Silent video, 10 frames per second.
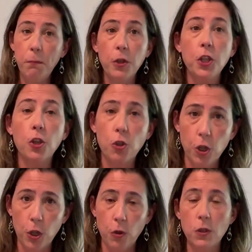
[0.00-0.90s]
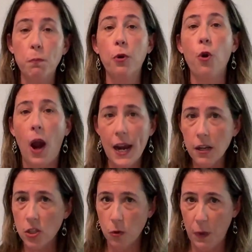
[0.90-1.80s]
book your cruise prior
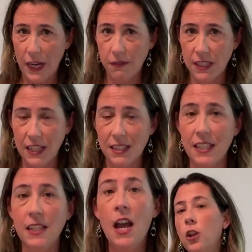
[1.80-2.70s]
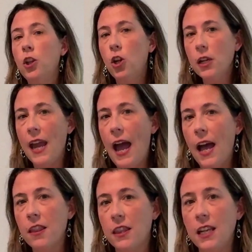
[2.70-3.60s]
to wave season, look
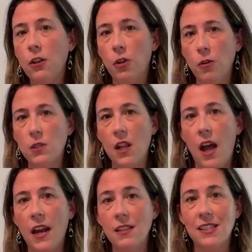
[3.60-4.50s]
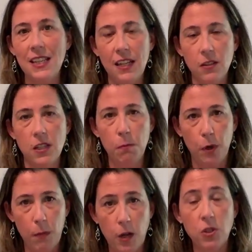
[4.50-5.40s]
at the cruise line's deals and
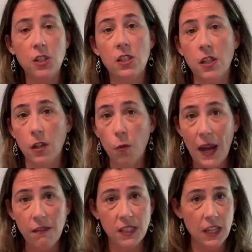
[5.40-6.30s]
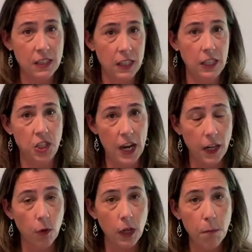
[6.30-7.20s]
promotions during wave season in
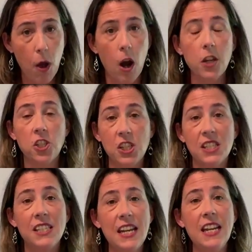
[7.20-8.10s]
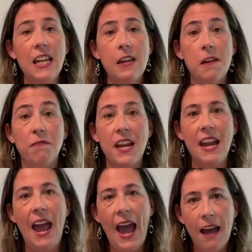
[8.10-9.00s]
January, March to see if they
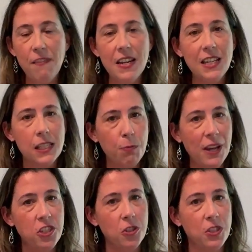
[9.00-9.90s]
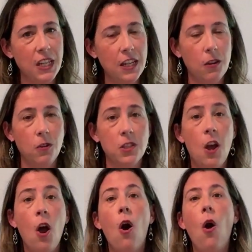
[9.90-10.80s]
have any special deals
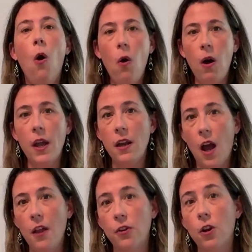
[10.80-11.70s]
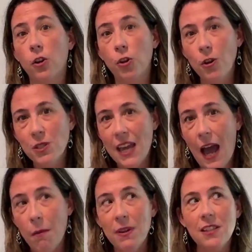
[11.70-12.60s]
on other cruise
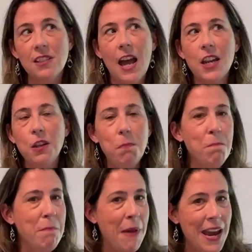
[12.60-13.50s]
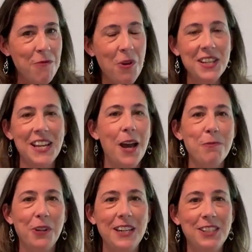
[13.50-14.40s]
cabins that you may want to
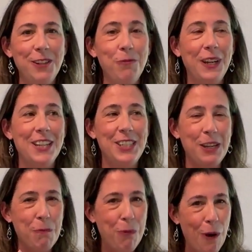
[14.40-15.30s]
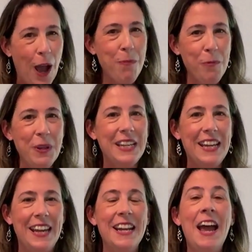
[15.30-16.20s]
upgrade to, because you could probably
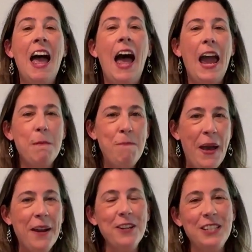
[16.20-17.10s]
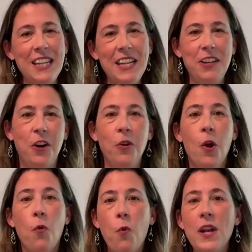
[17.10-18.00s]
get a better deal
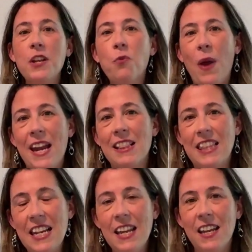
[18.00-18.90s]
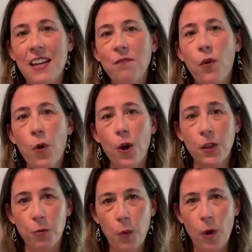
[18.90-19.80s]
when you wait then for
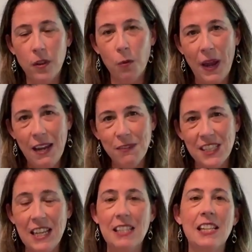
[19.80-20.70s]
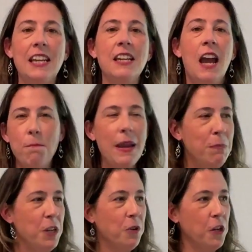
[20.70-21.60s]
the wave season. Maybe
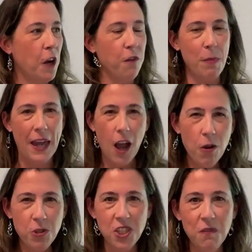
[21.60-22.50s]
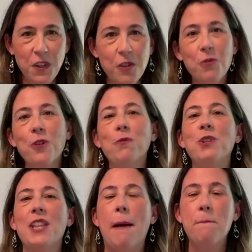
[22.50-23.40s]
you could go from that ocean view room to
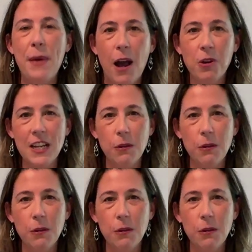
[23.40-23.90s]
that balcony